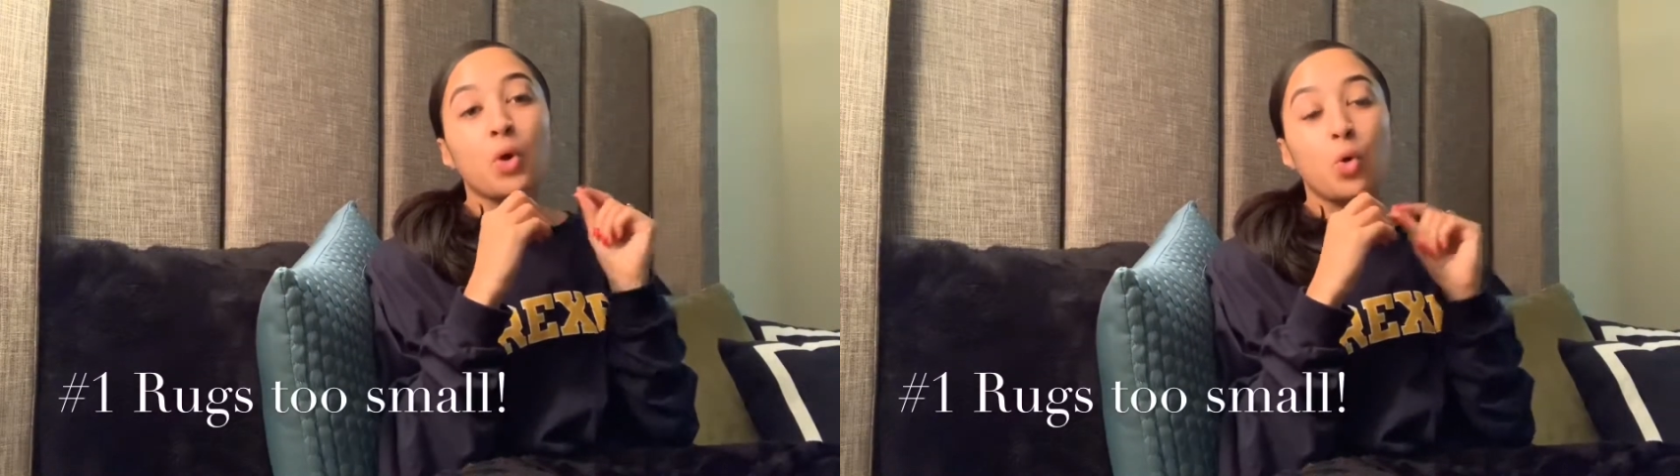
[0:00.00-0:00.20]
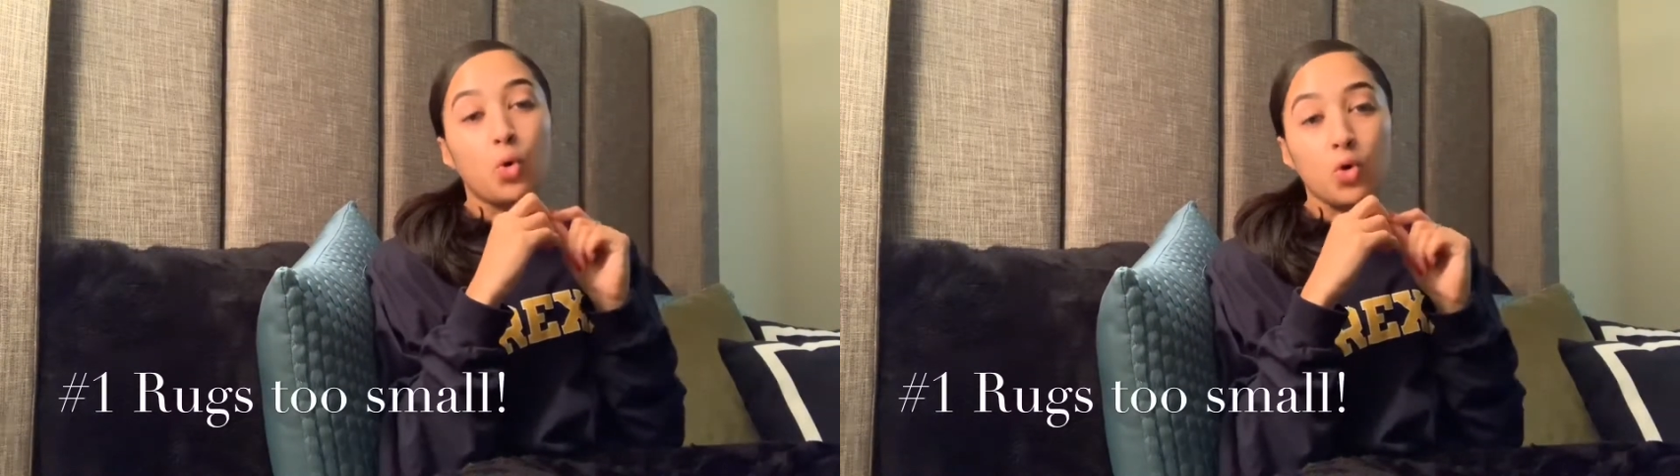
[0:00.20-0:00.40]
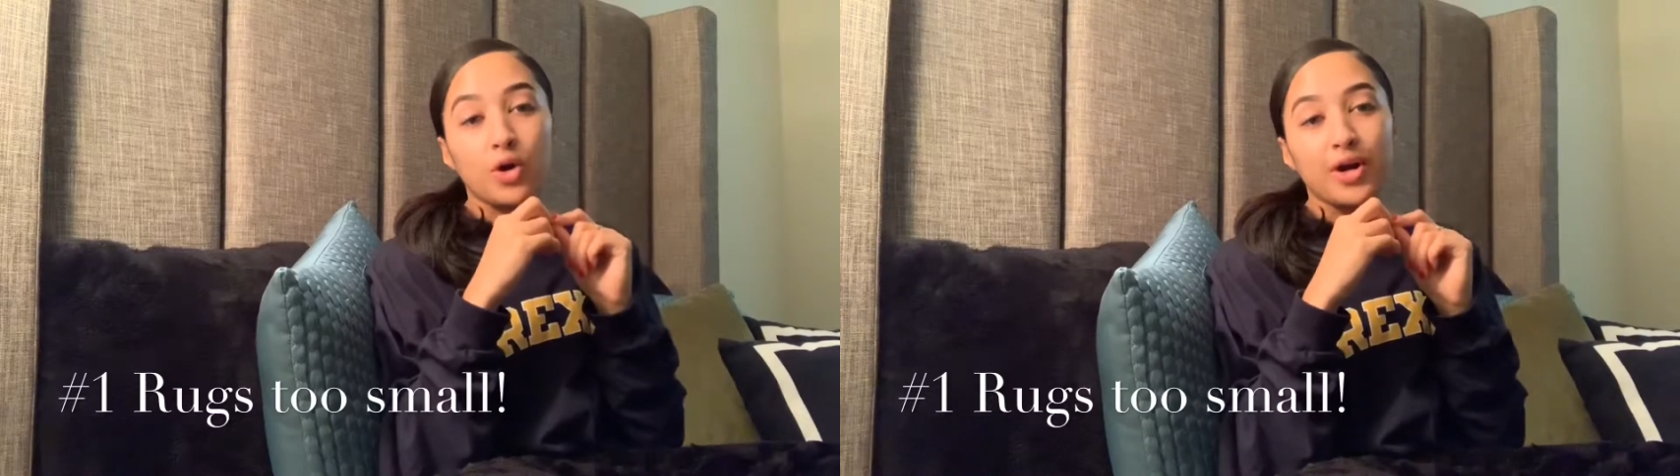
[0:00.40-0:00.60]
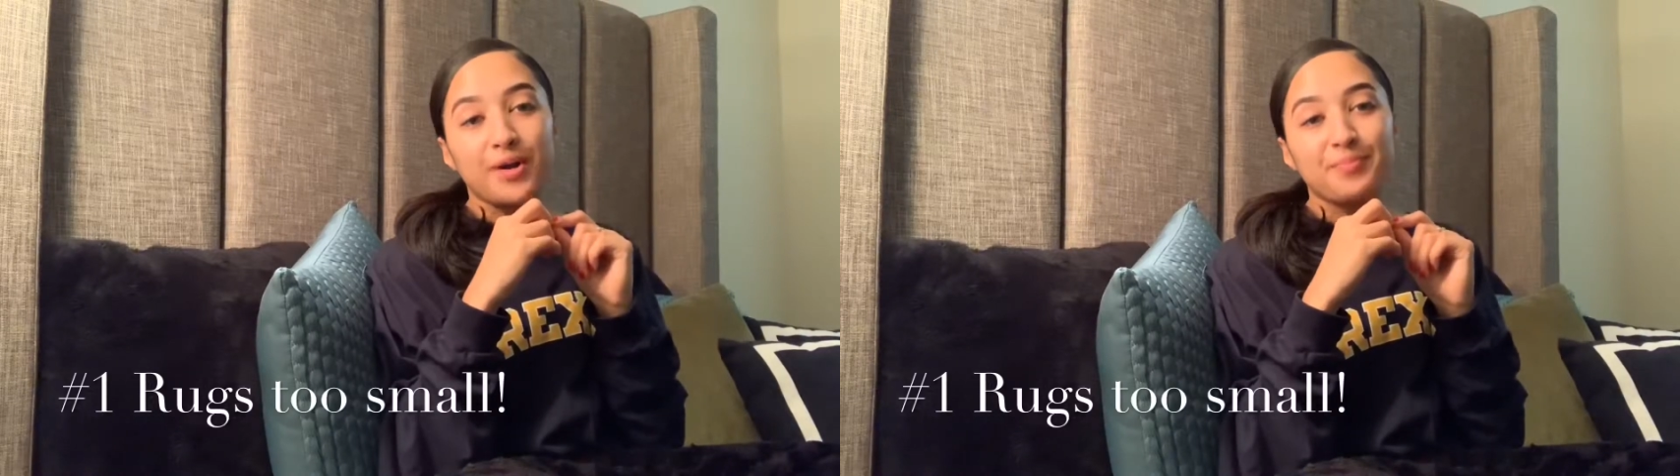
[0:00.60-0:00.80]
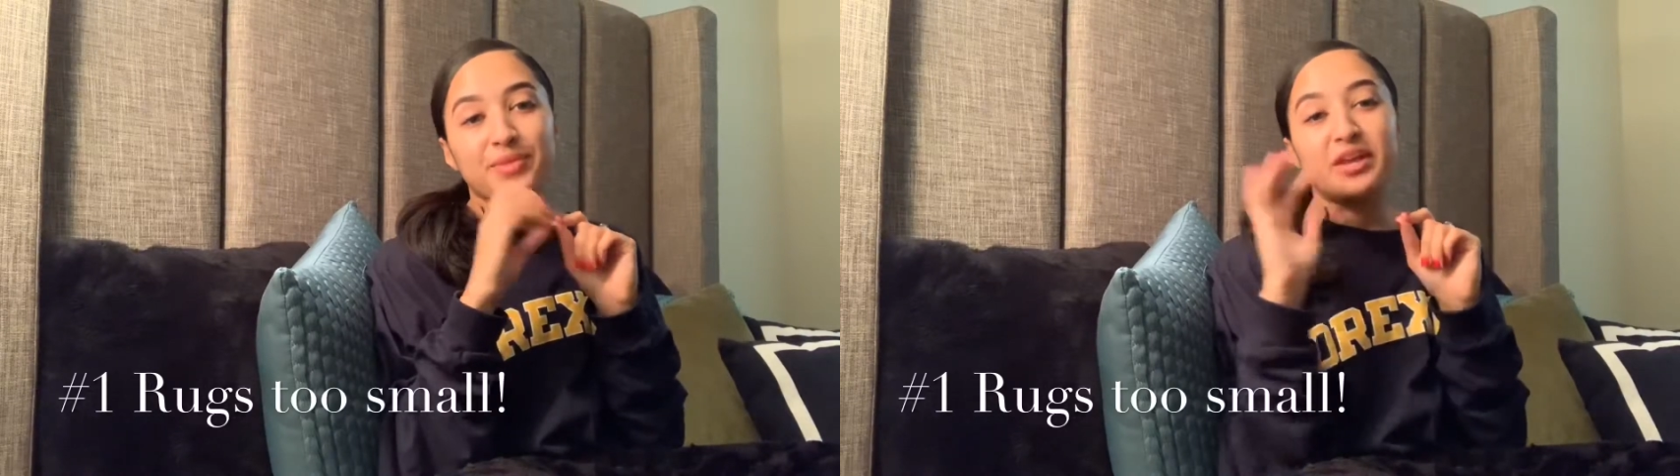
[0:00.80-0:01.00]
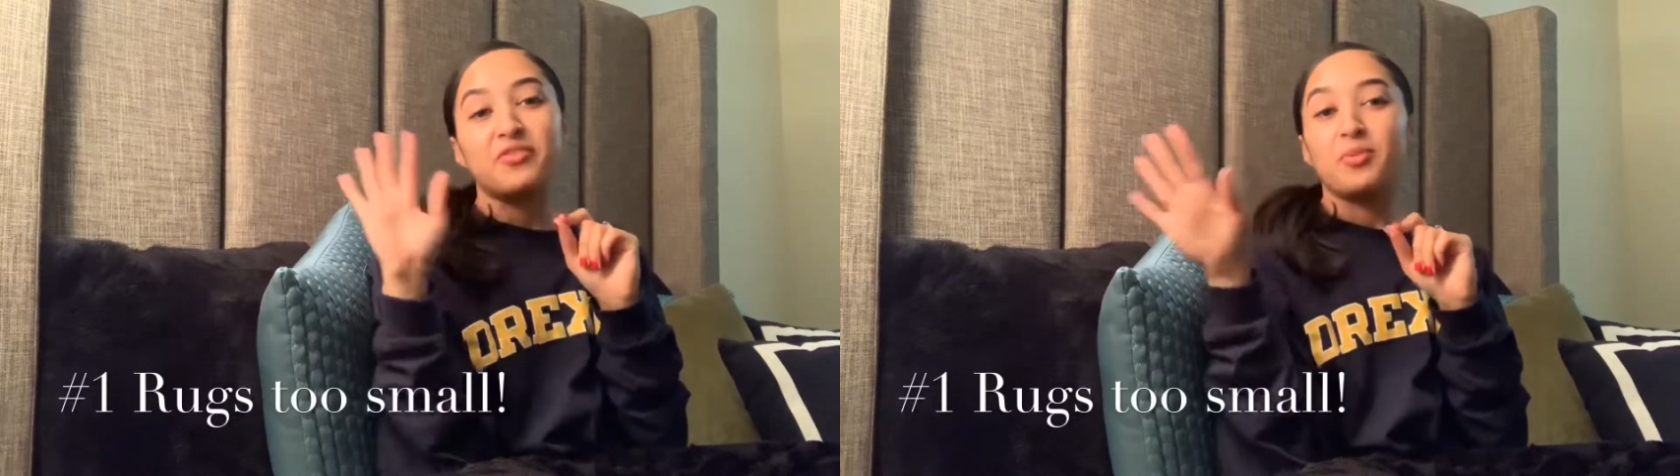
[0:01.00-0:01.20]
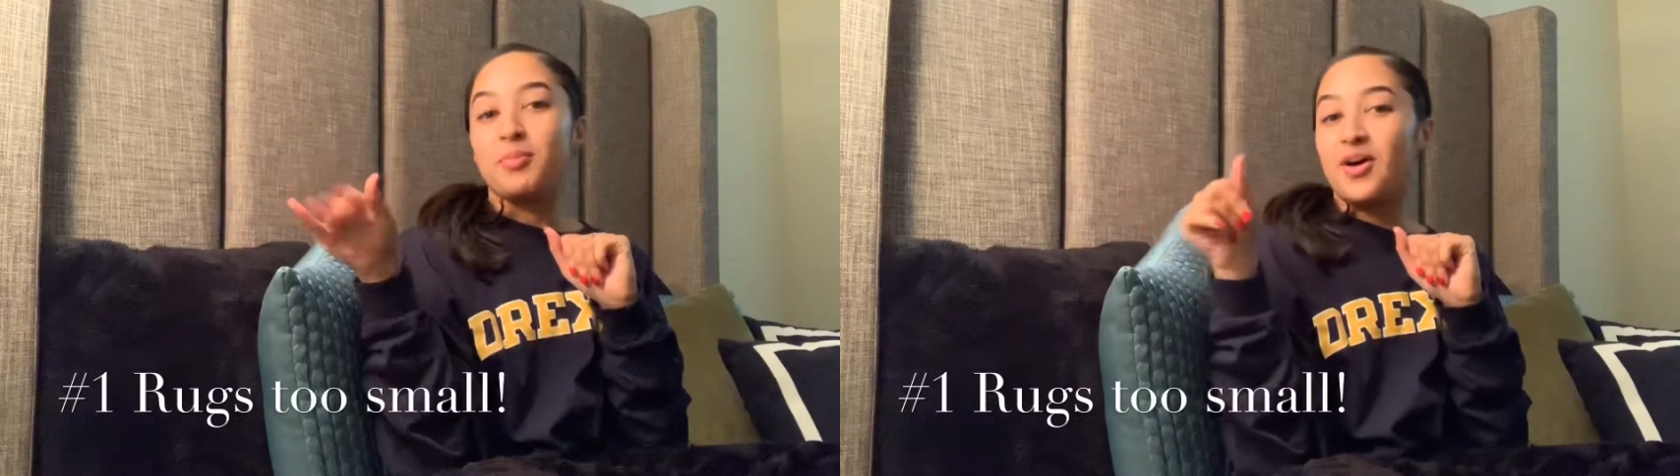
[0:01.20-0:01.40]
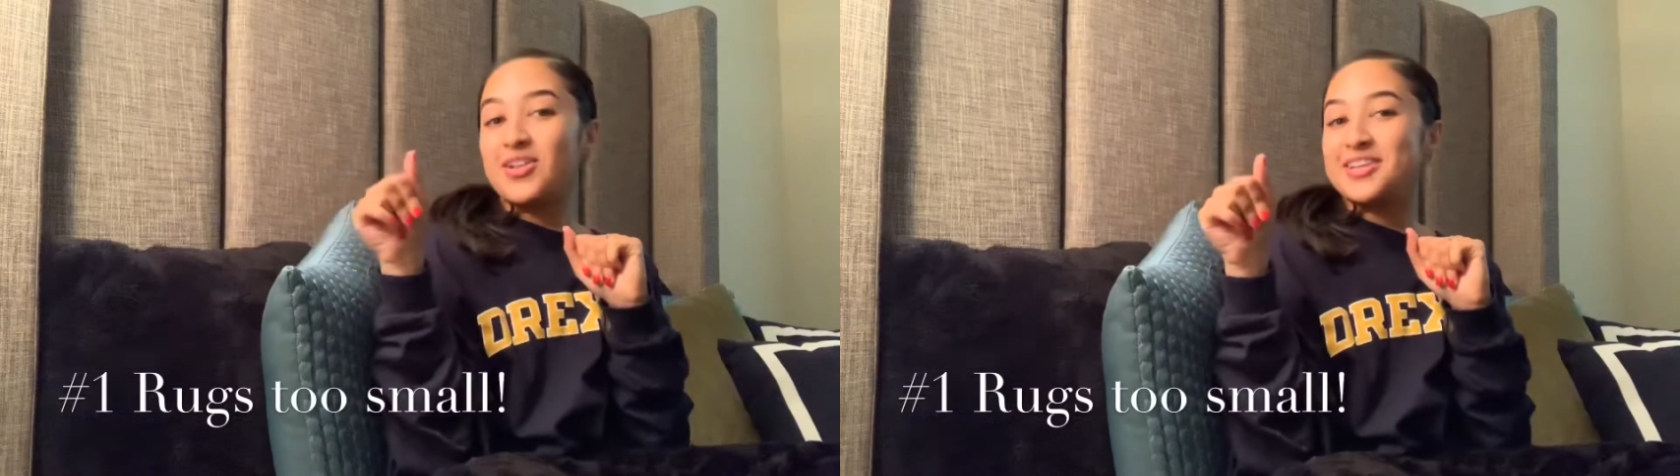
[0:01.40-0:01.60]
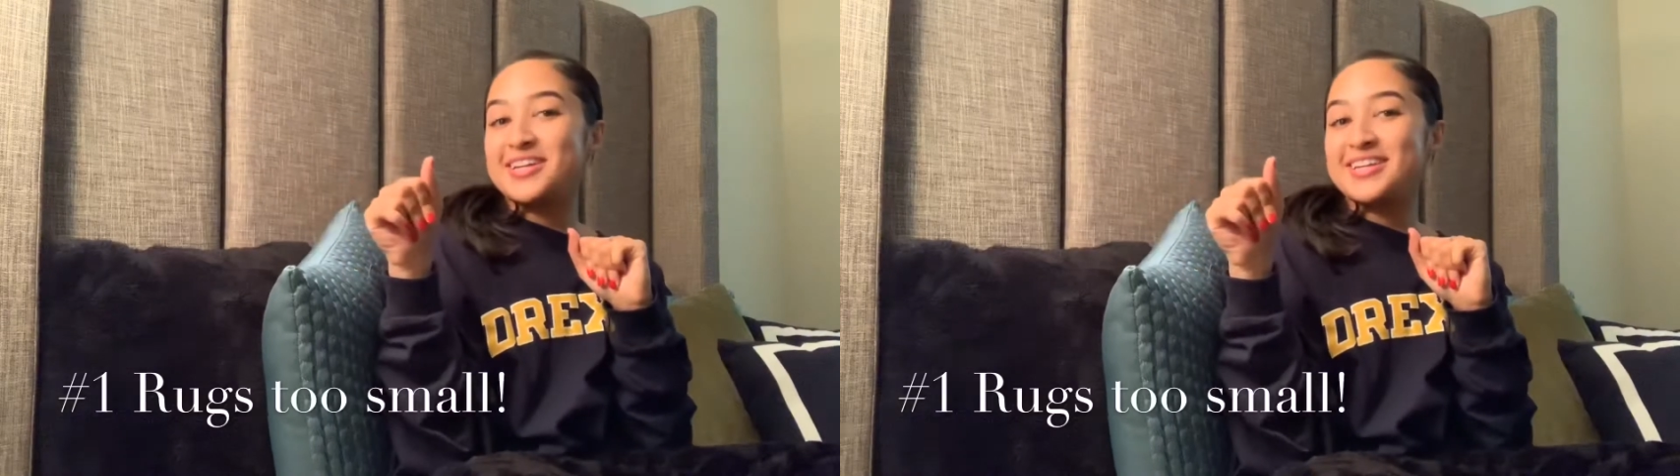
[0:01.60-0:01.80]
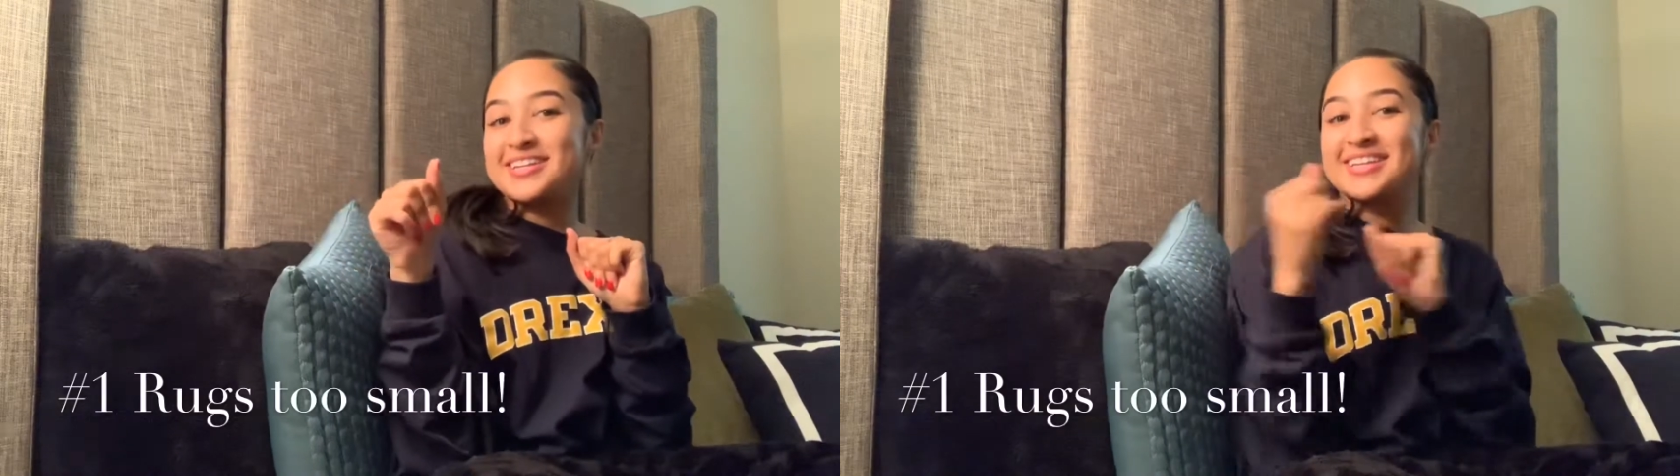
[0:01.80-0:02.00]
or if you're balling,